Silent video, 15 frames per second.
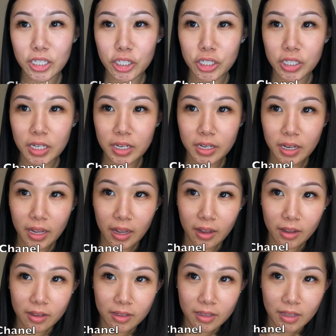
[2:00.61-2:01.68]

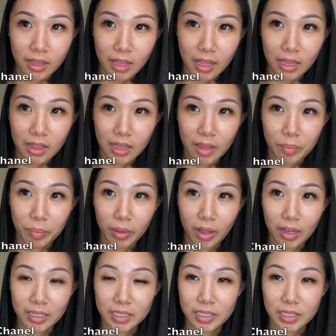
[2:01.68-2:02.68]
Chanel Le Blanc